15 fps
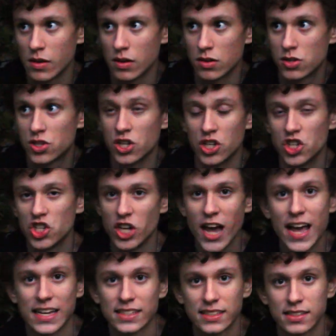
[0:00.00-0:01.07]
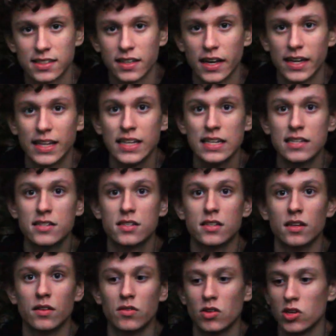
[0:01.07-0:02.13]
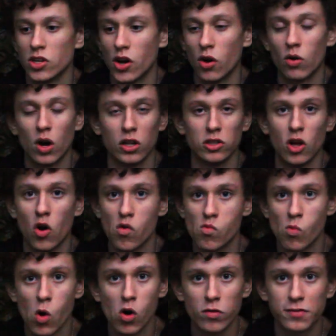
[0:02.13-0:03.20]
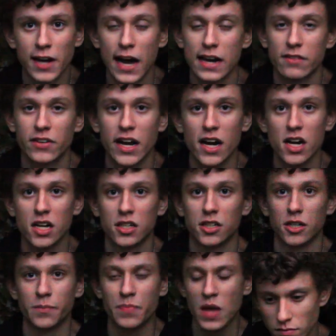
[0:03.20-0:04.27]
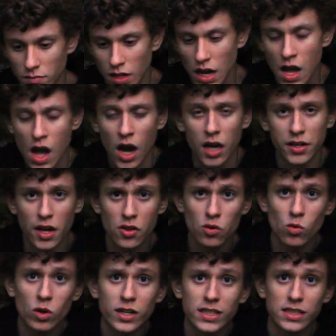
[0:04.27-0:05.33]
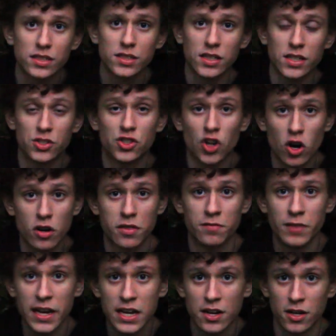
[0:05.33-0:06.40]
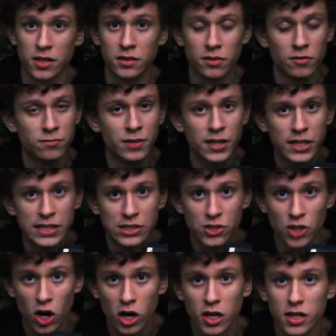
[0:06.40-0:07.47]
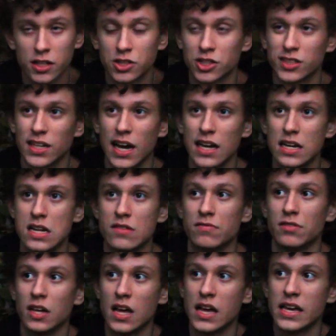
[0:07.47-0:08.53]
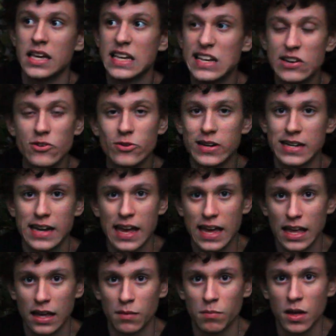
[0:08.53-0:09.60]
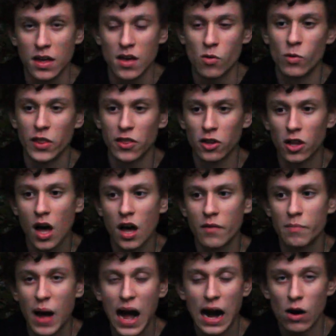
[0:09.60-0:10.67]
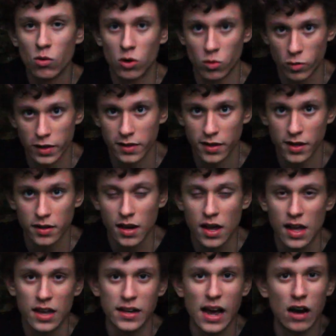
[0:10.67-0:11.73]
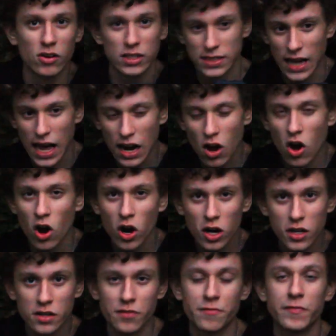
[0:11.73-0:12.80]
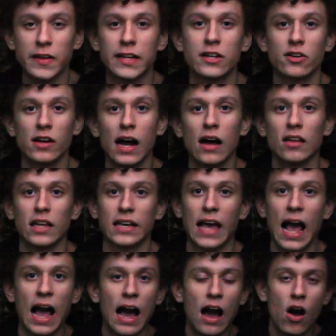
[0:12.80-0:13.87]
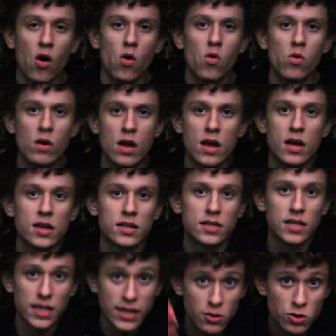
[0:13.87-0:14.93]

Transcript: suggests that he's, a lone wolf kind of character. Another one is Darth Vader, a very dark, just kind of eerie name with a lot of power with it. Now, it's kind of hard to figure out how to